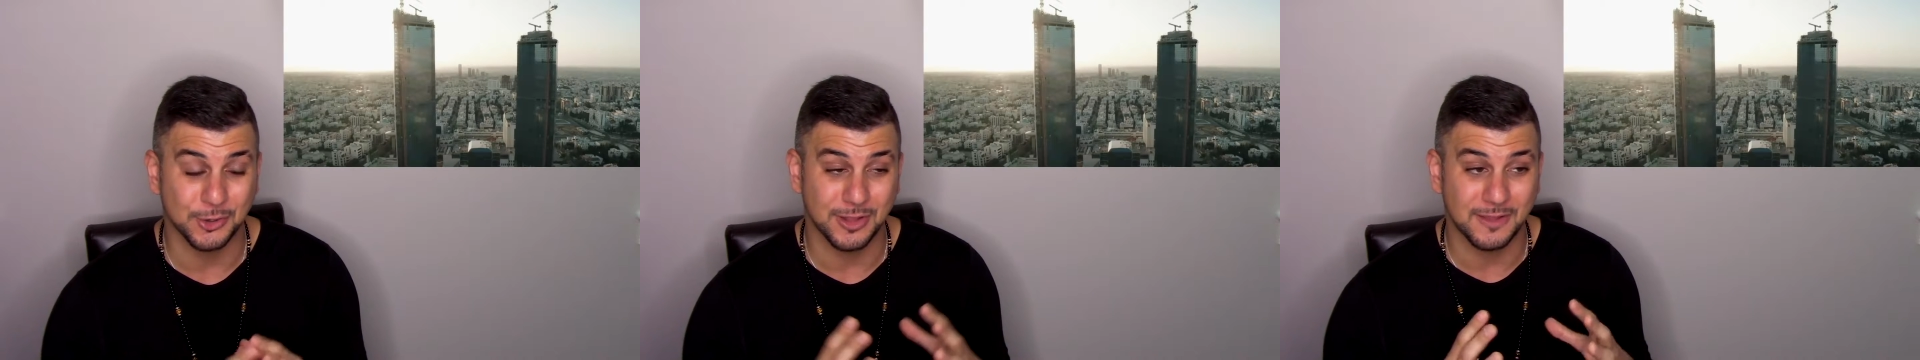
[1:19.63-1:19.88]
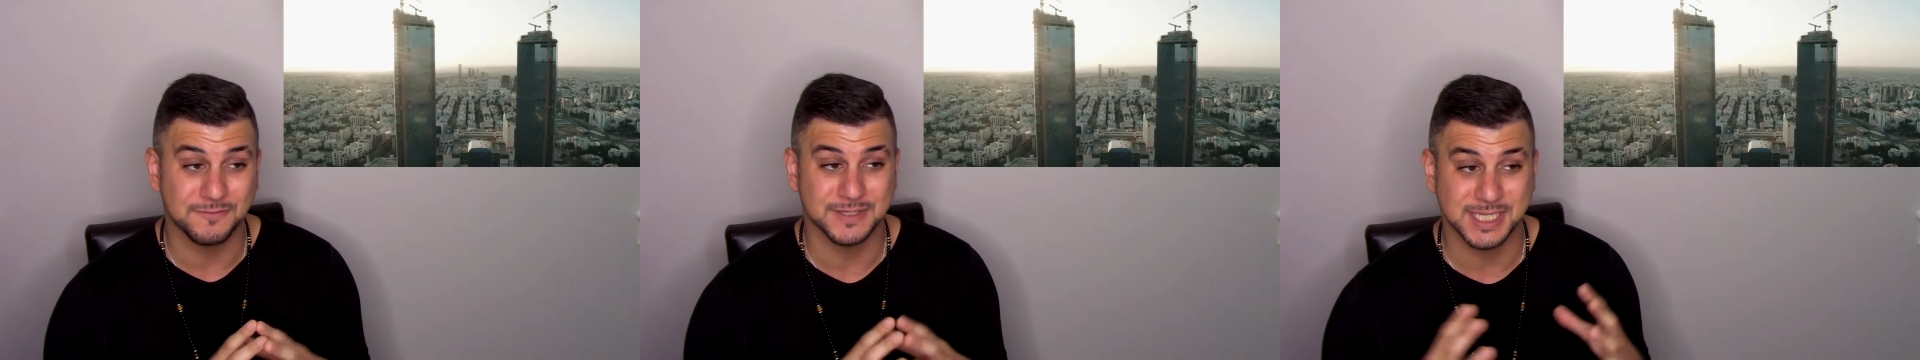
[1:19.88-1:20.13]
our
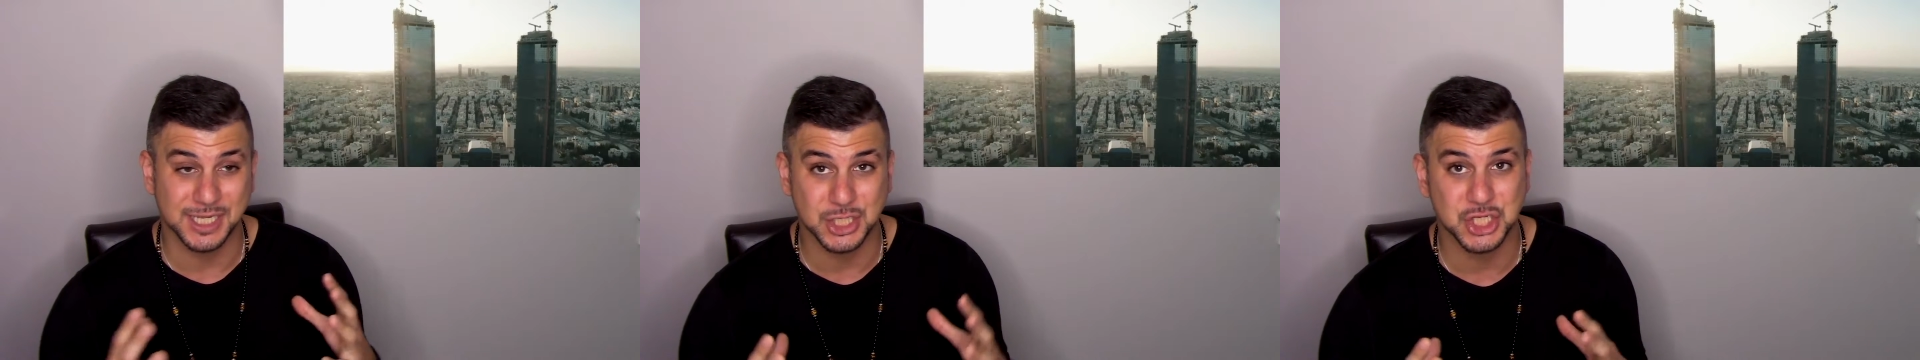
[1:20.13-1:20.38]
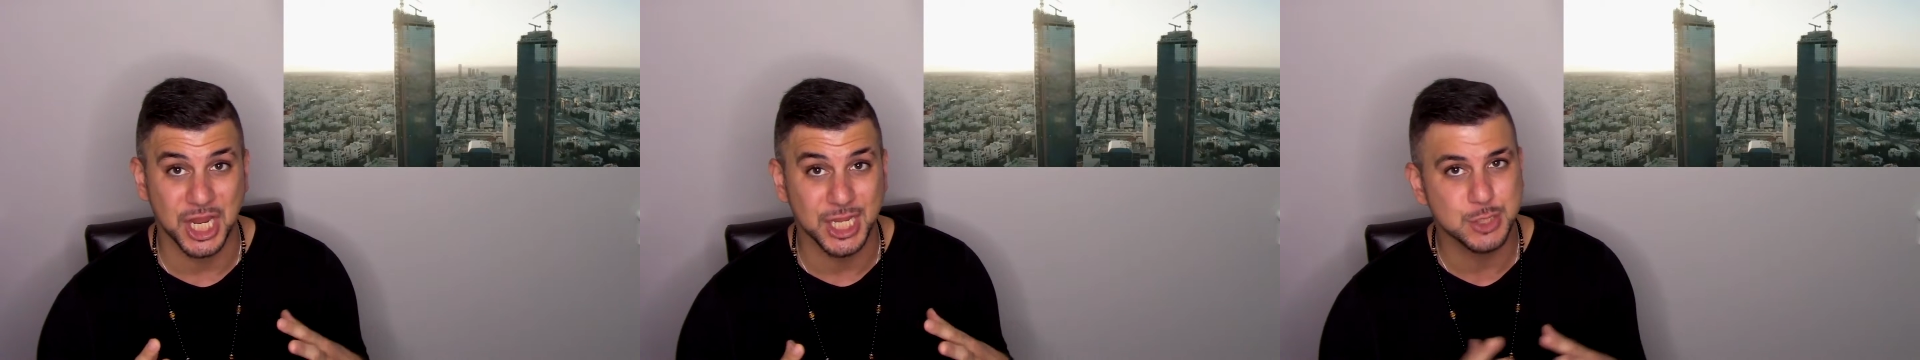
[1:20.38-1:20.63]
life is gonna
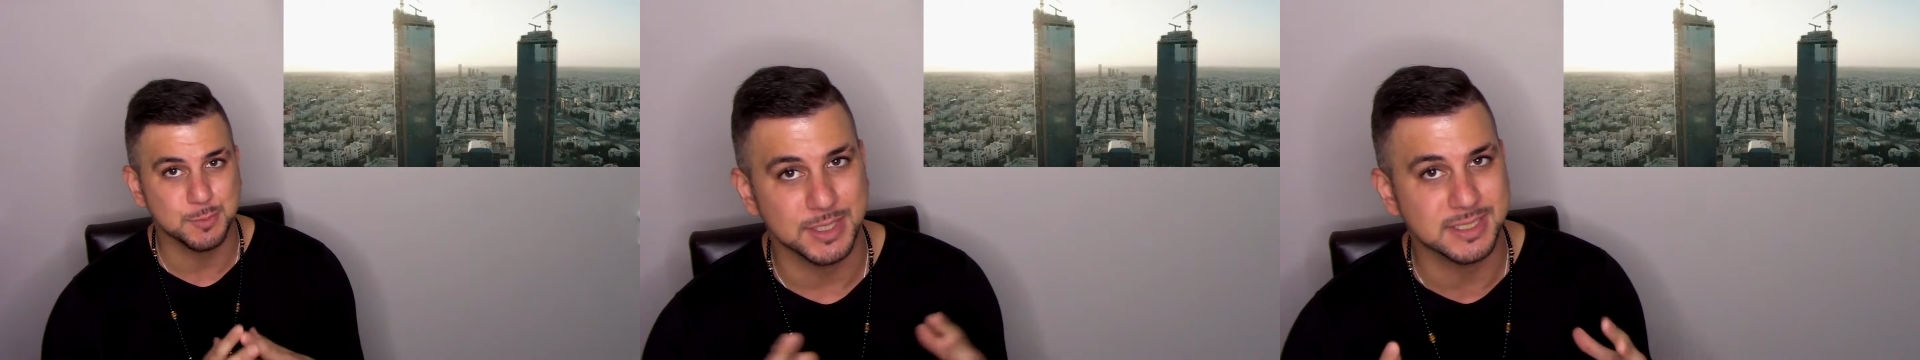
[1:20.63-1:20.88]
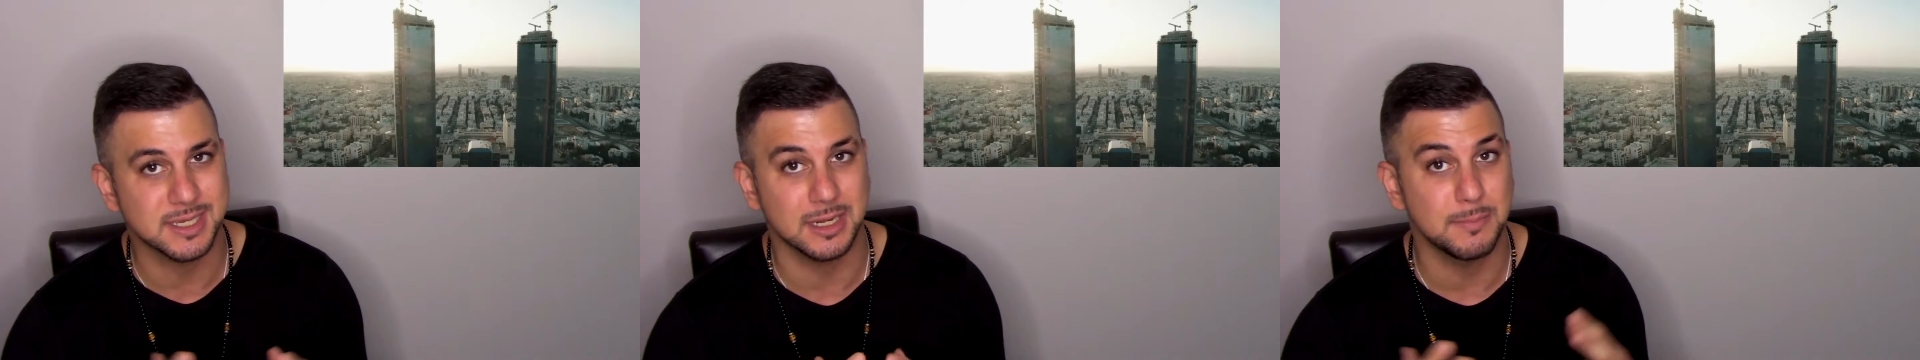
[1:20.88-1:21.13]
change, but
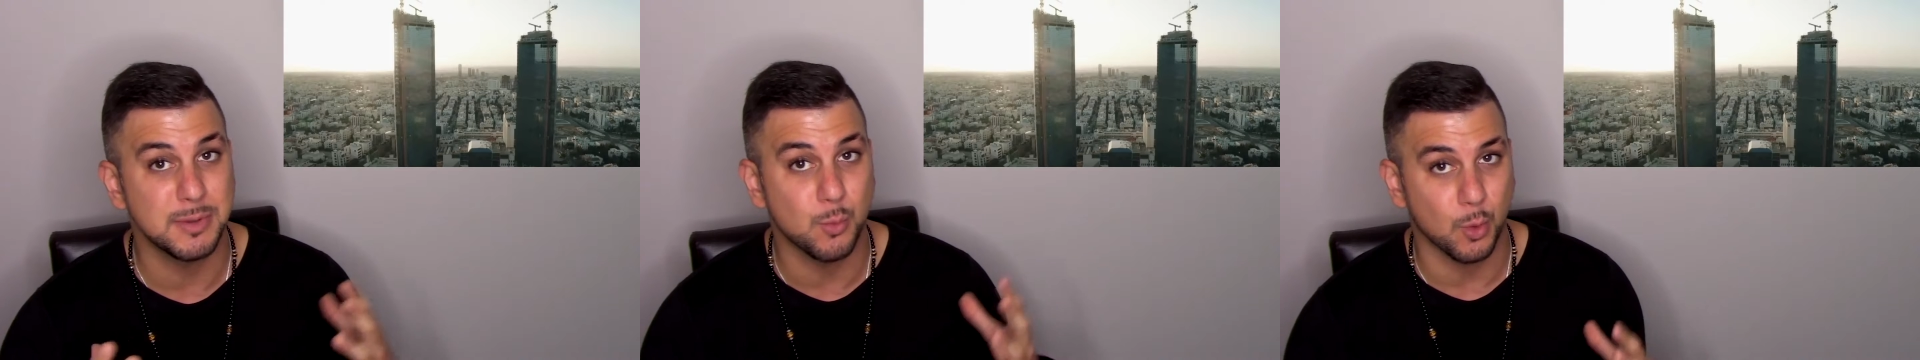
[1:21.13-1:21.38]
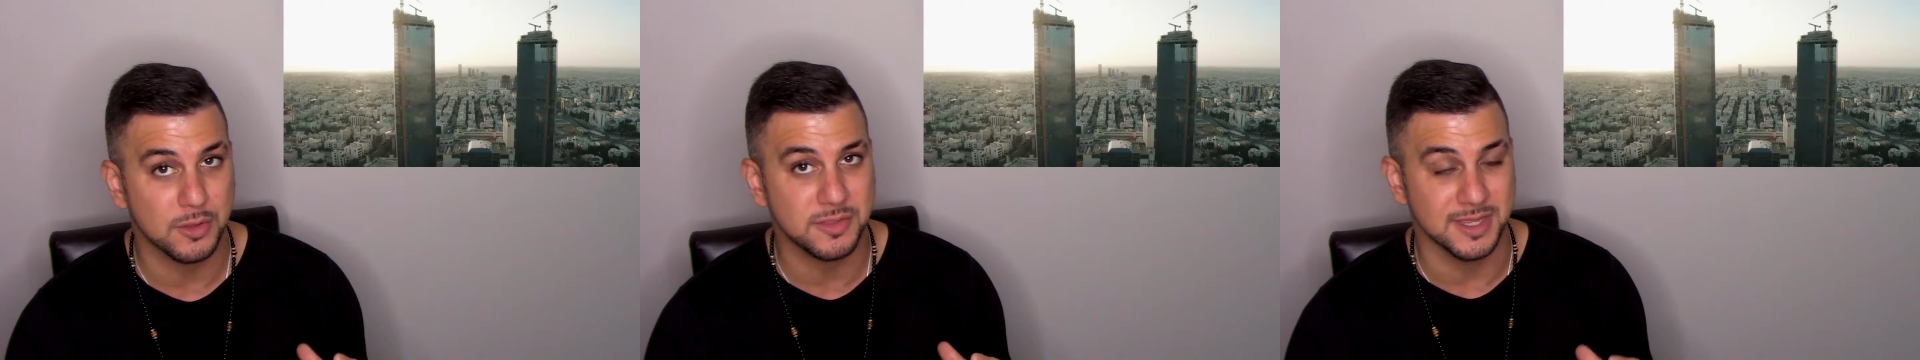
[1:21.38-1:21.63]
it's gonna be
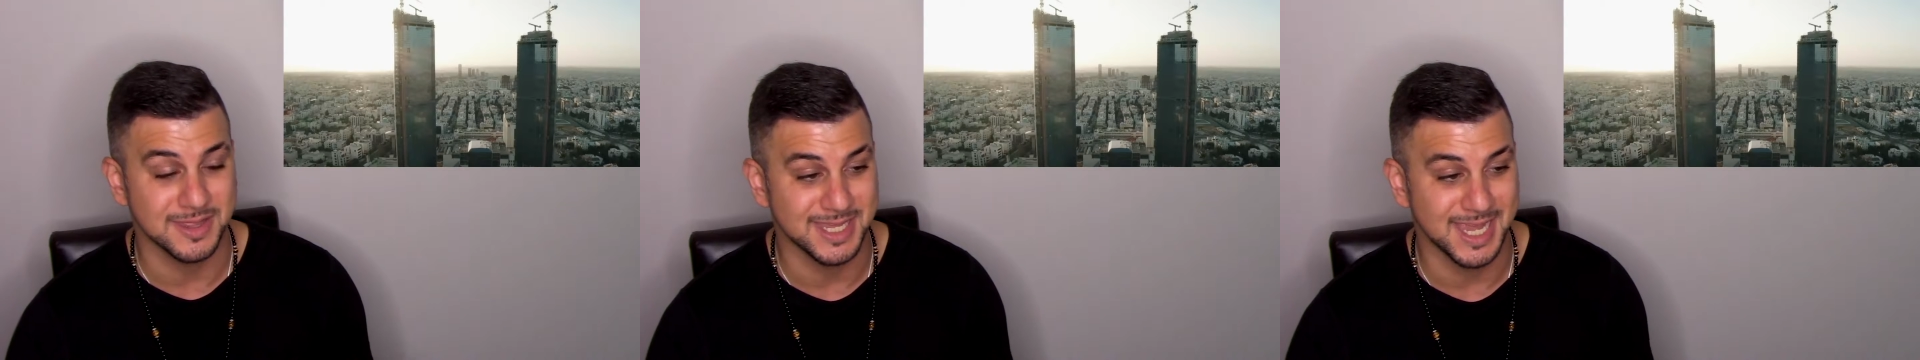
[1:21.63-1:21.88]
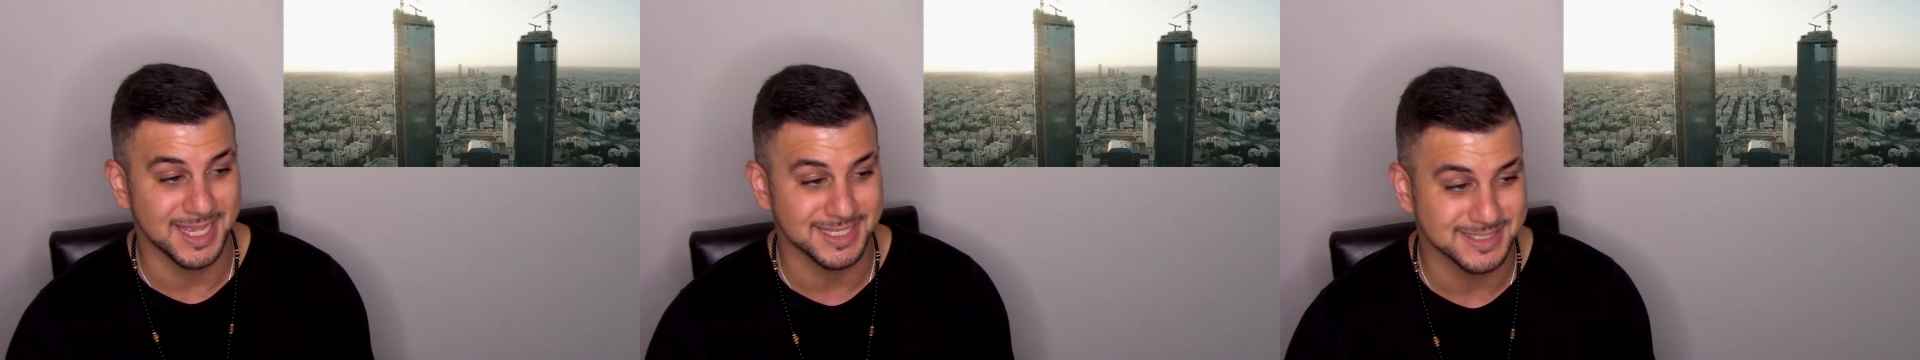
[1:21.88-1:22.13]
worth it in
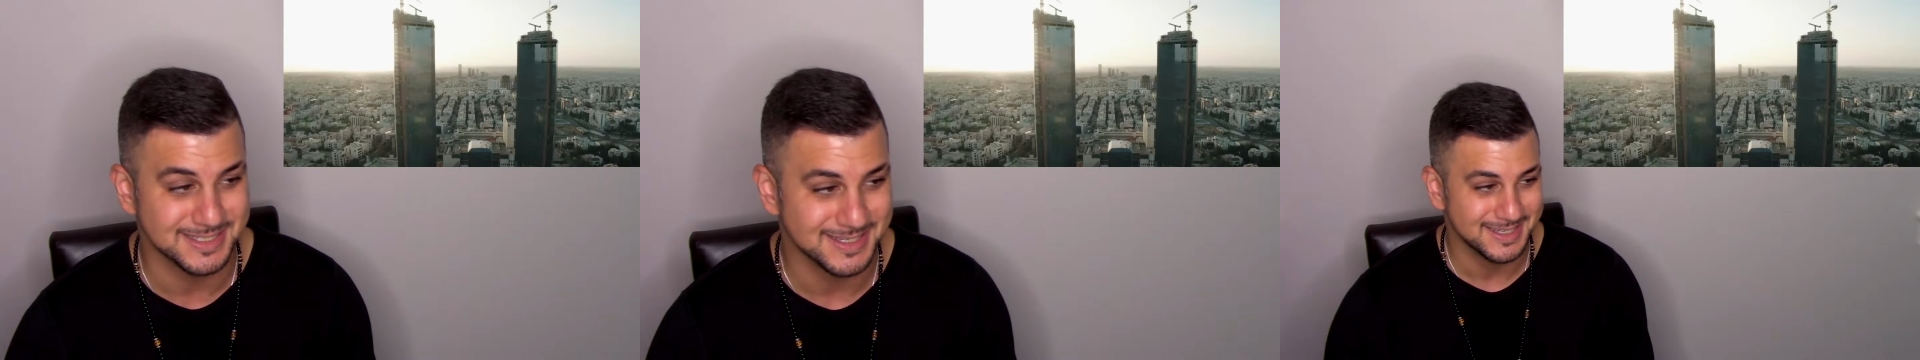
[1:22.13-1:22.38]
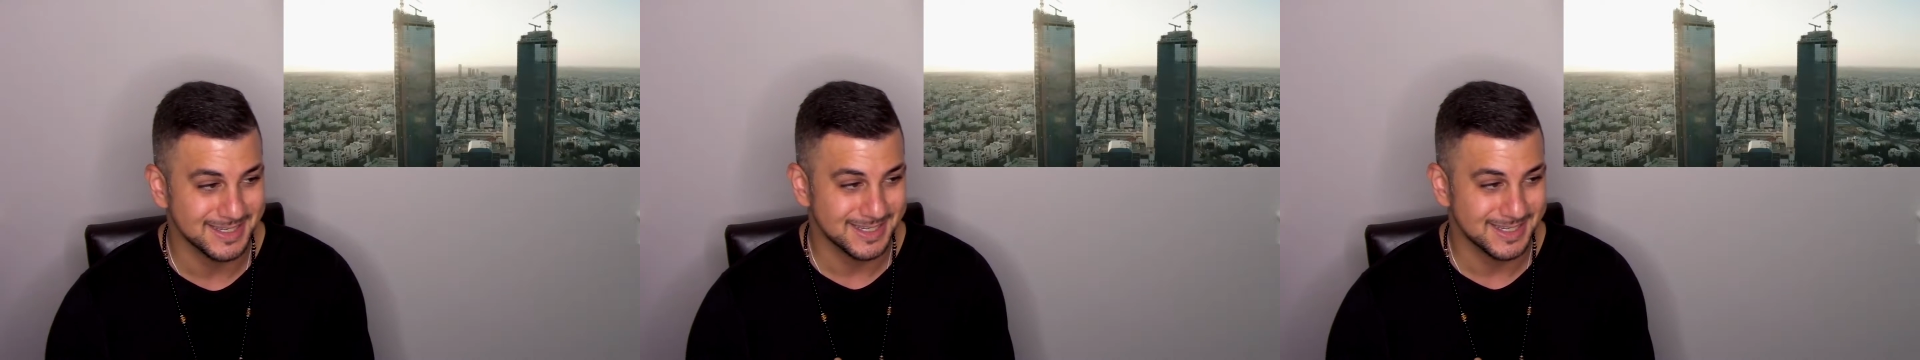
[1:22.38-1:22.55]
the end.